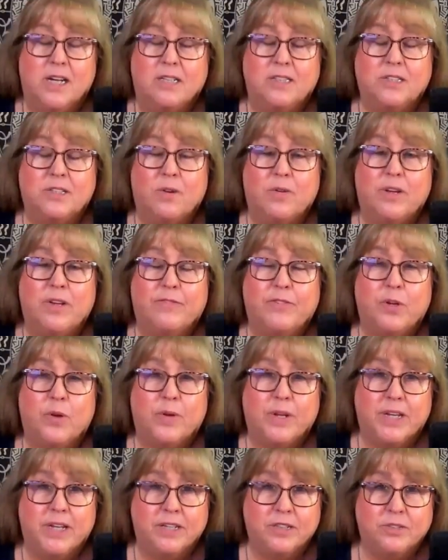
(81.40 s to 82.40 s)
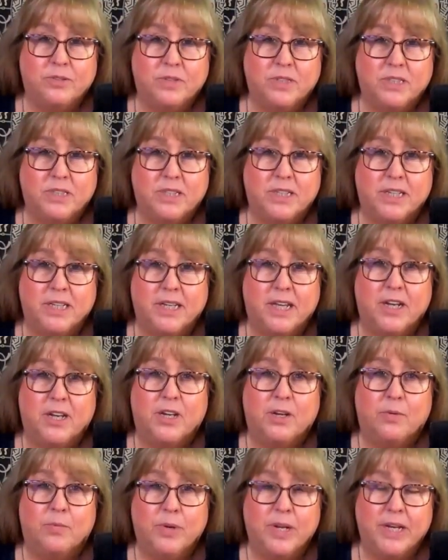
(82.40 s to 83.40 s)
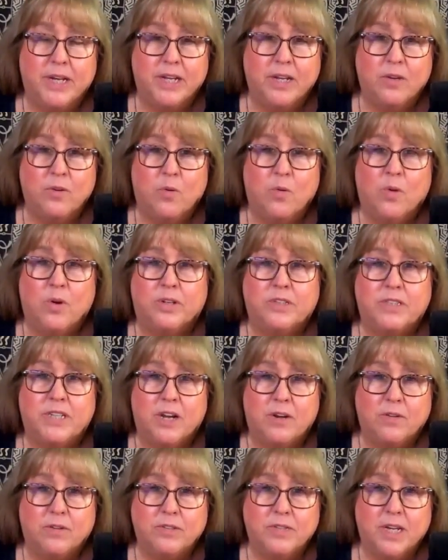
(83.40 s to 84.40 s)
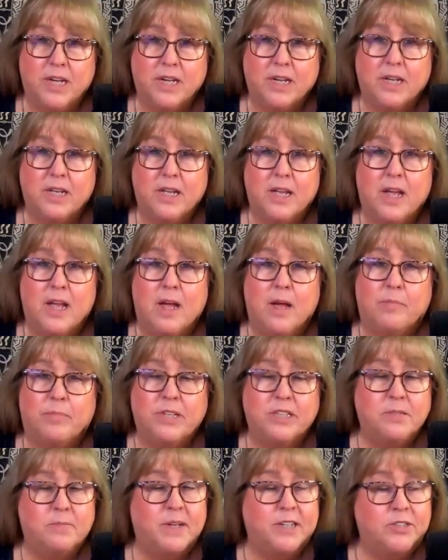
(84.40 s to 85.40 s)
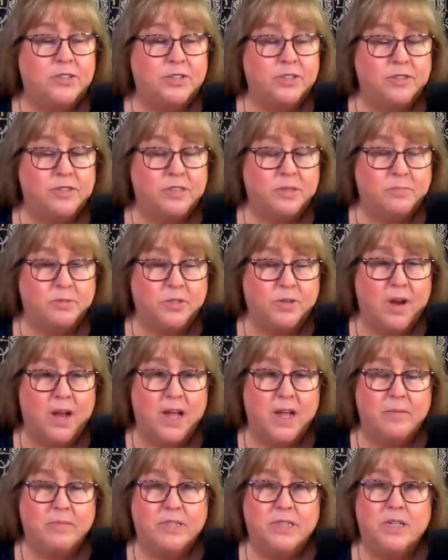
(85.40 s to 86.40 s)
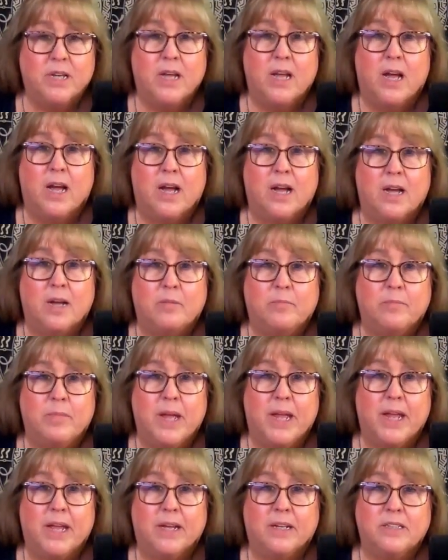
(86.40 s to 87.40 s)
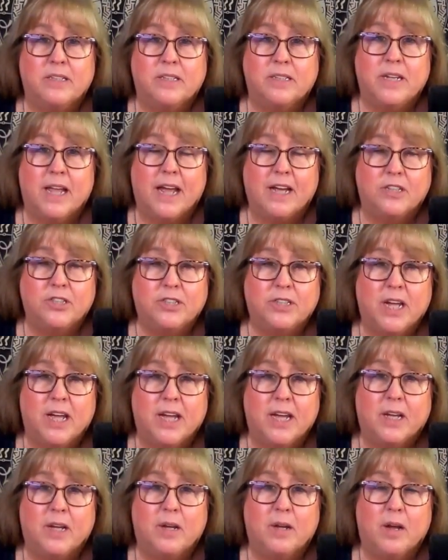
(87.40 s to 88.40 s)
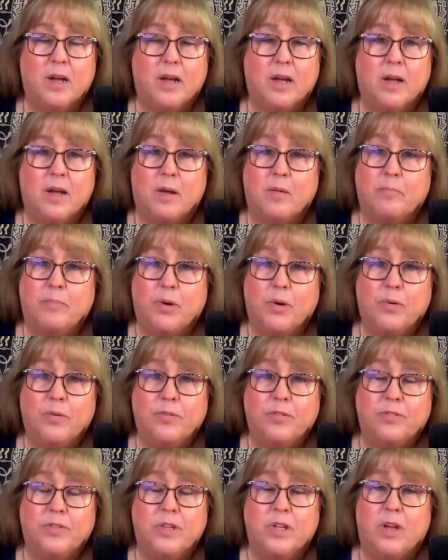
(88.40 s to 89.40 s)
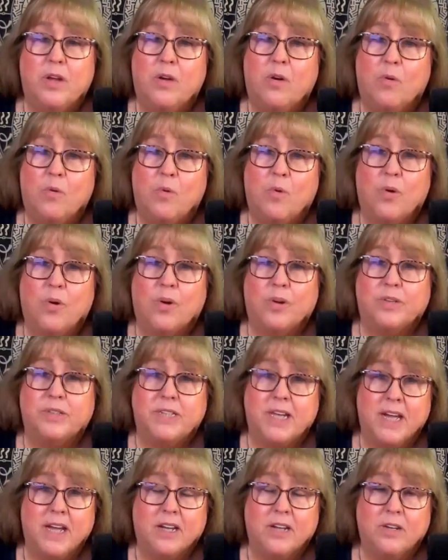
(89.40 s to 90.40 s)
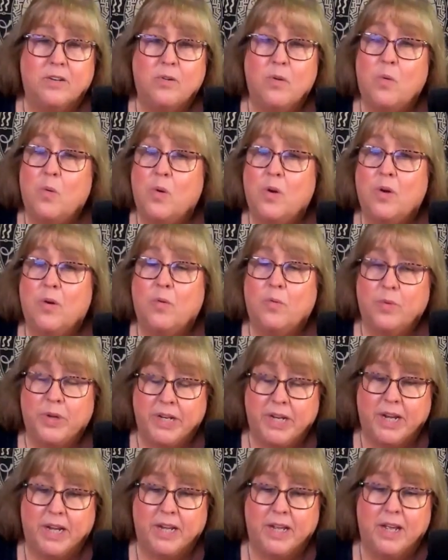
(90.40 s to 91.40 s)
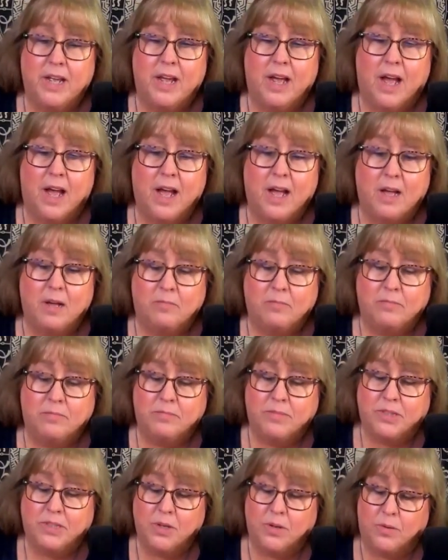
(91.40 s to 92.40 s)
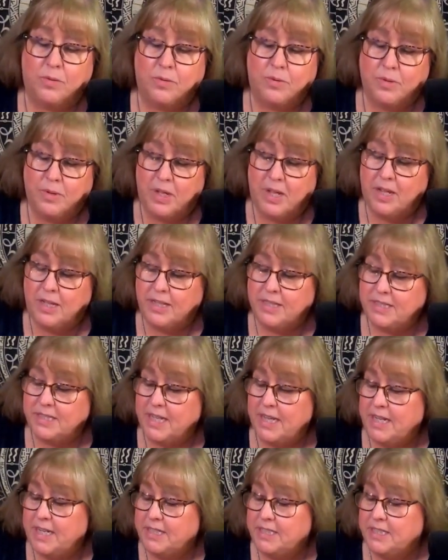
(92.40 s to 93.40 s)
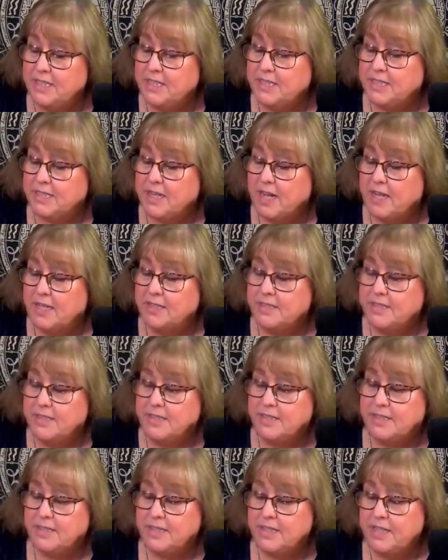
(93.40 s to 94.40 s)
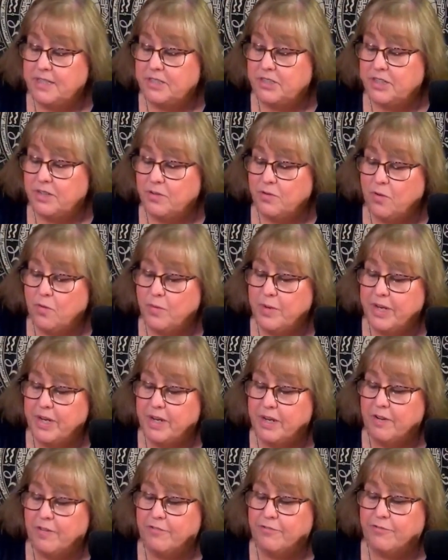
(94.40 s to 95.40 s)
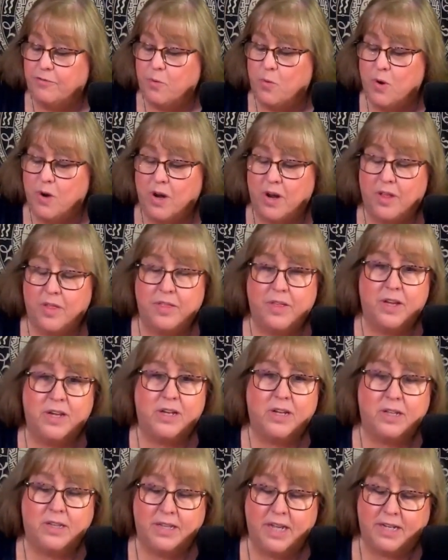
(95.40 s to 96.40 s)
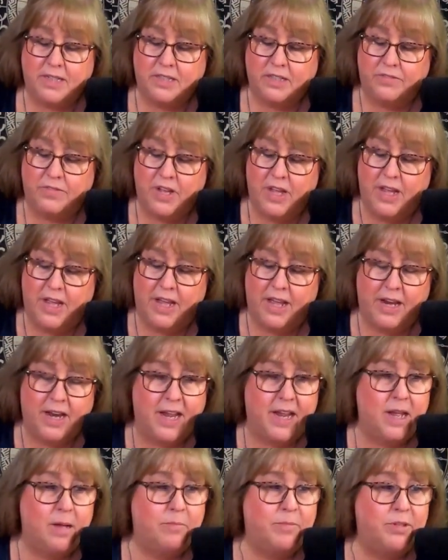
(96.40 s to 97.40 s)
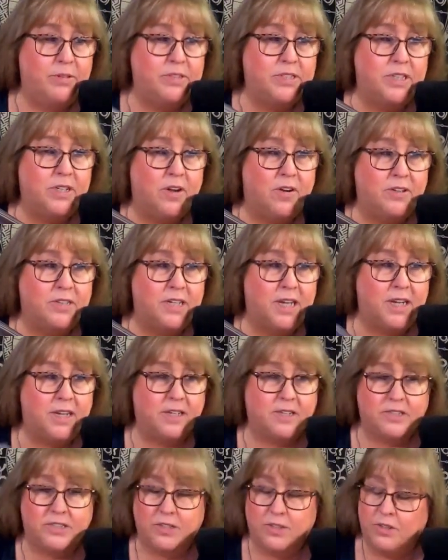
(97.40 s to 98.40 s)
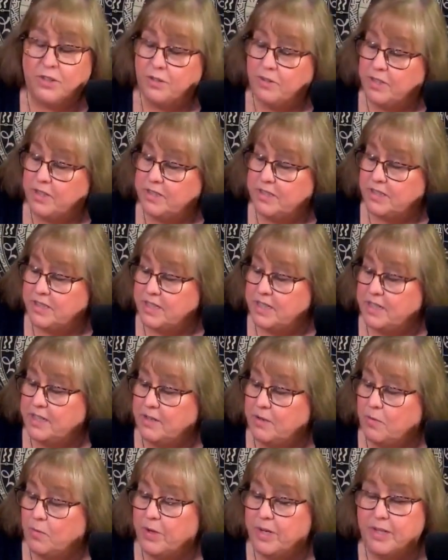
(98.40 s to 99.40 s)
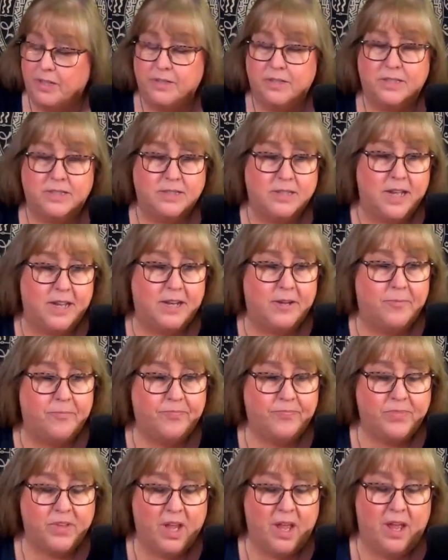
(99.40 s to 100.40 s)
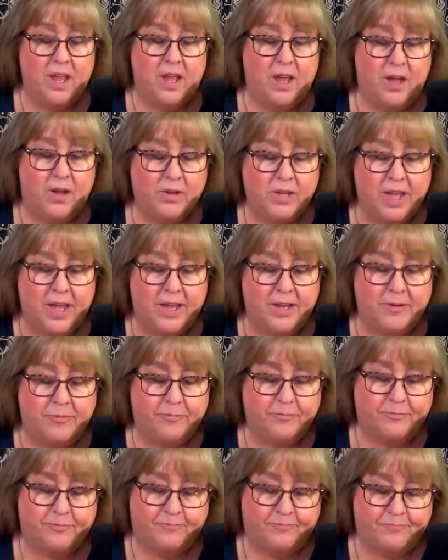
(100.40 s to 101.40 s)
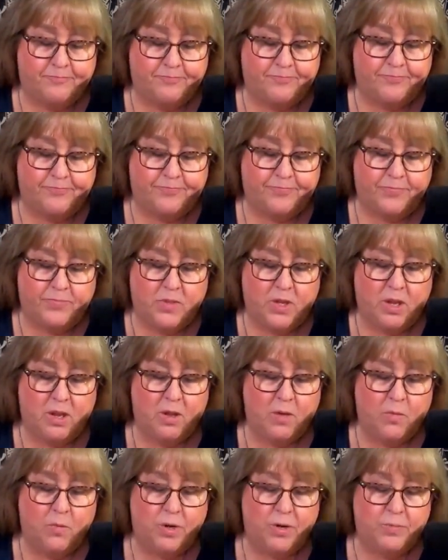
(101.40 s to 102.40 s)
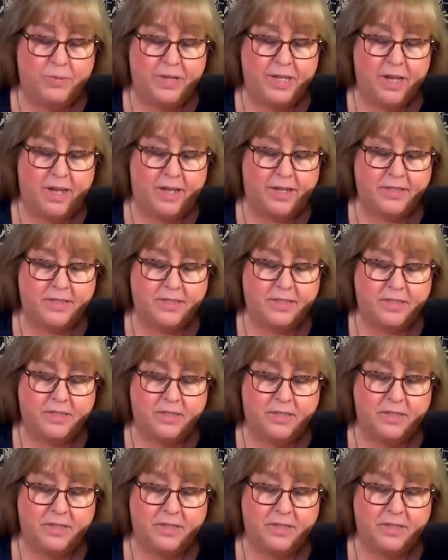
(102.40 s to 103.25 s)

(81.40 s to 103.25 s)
So if you're interested in getting a reading or a tarot deck, please make sure you're subscribed um, and hashtag um, both or deck or reading. Um, so let's get into this, guys. This is a general reading for the collective, and I am using our deck so you can see what it looks like. Okay, what do we got?